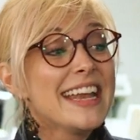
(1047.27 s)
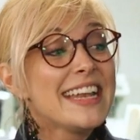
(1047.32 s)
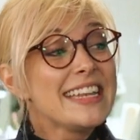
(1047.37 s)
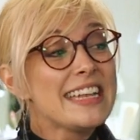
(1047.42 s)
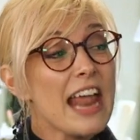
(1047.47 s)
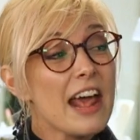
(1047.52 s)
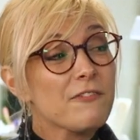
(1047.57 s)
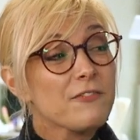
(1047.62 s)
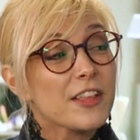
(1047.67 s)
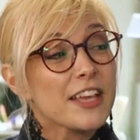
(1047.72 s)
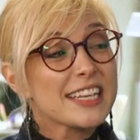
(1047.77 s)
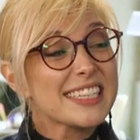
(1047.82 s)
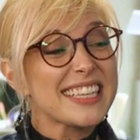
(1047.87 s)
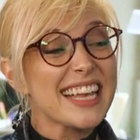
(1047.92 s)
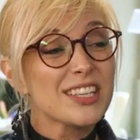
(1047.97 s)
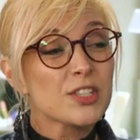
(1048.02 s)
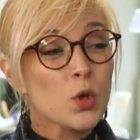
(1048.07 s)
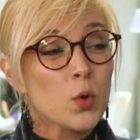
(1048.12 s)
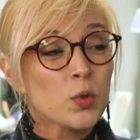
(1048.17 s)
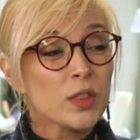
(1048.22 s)
Netflix
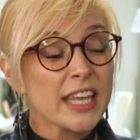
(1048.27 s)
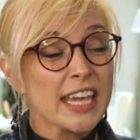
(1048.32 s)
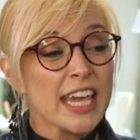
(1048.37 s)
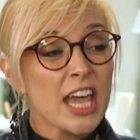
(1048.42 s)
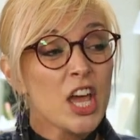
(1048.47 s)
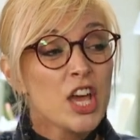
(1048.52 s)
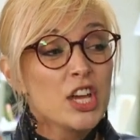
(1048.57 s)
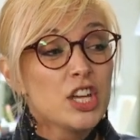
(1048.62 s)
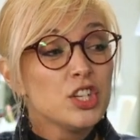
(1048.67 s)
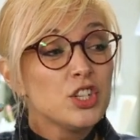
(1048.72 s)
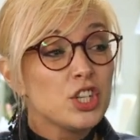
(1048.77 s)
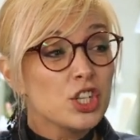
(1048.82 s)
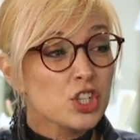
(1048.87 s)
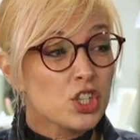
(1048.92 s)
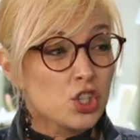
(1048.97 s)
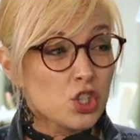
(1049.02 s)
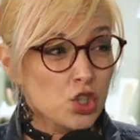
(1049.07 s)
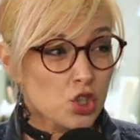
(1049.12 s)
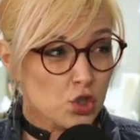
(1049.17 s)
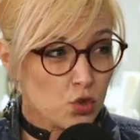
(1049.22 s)
has only
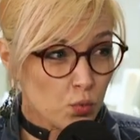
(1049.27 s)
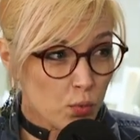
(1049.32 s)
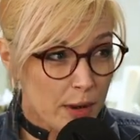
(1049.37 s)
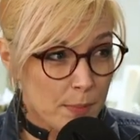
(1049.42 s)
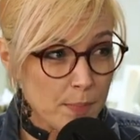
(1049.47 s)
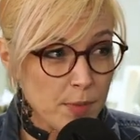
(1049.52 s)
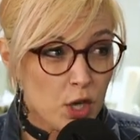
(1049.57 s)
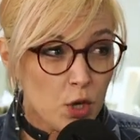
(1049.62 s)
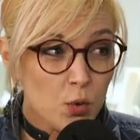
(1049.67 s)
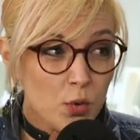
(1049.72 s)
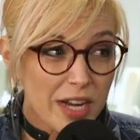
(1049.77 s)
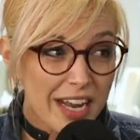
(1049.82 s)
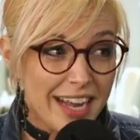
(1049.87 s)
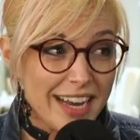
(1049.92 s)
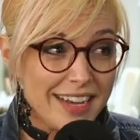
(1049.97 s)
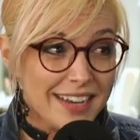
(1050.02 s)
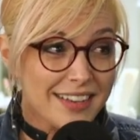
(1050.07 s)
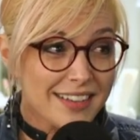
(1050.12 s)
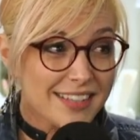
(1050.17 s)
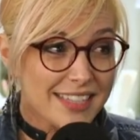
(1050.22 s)

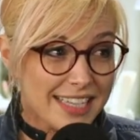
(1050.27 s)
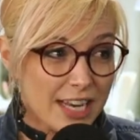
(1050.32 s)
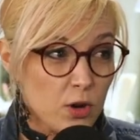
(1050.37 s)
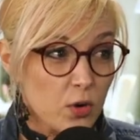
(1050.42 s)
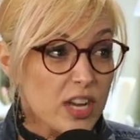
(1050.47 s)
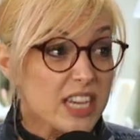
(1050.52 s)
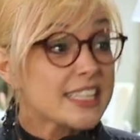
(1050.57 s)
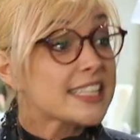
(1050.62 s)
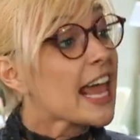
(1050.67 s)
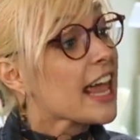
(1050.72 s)
distributed series.